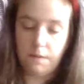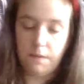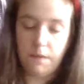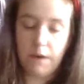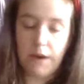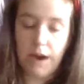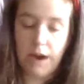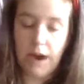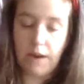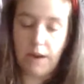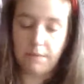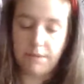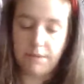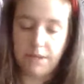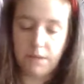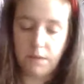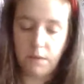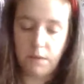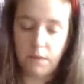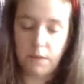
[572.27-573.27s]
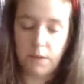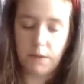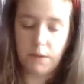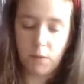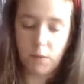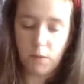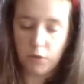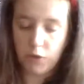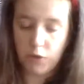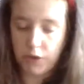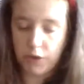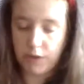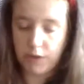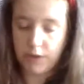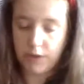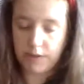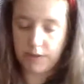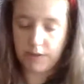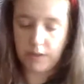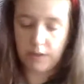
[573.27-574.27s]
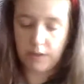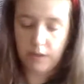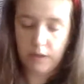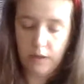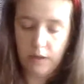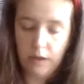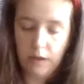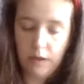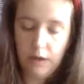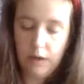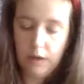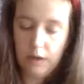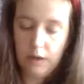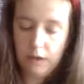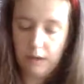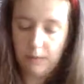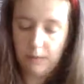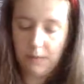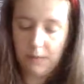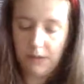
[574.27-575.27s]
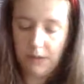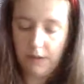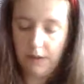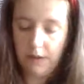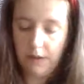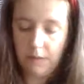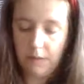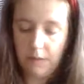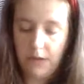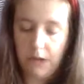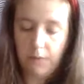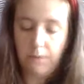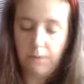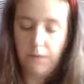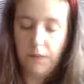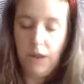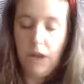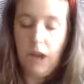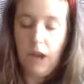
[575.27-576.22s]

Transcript: They're absolutely gorgeous. Let me lay them down.